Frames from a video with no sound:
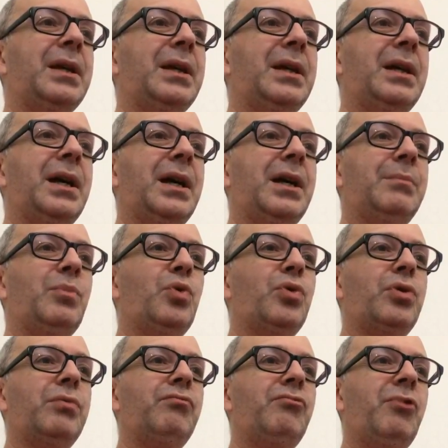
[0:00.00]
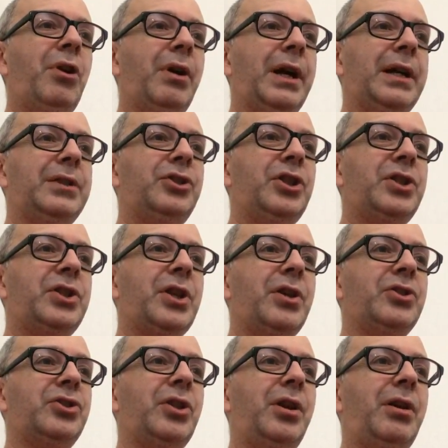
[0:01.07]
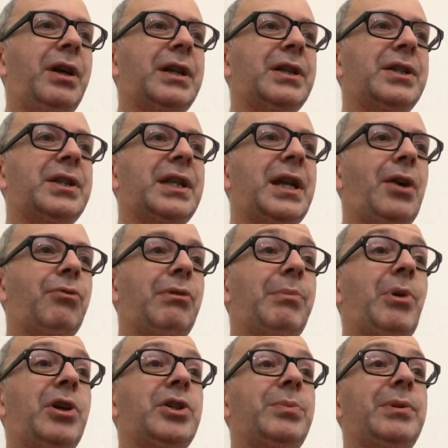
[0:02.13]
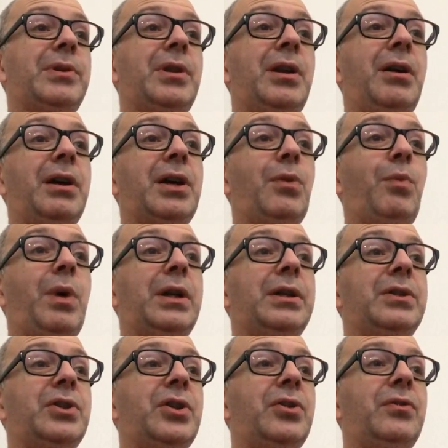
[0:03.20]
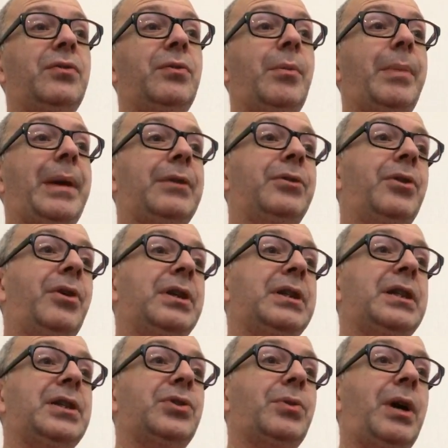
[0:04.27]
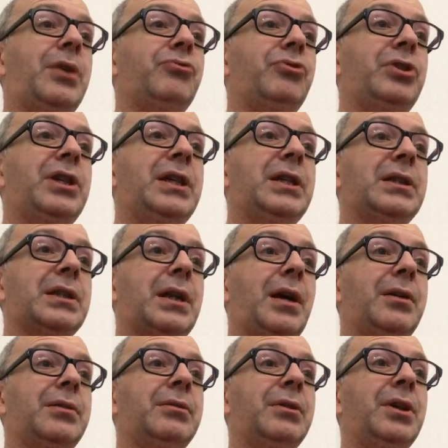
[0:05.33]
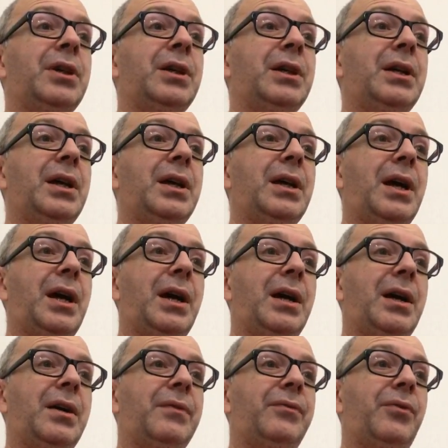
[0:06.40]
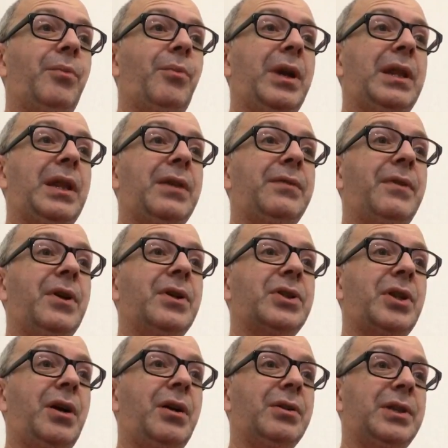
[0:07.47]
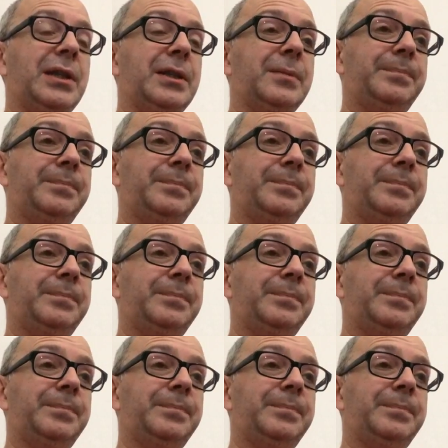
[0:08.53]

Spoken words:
Morgan Wright just searched the Leica CL. Reminds me of the Leica 1 and 2 from about 90 to 100 years ago, from when they first started.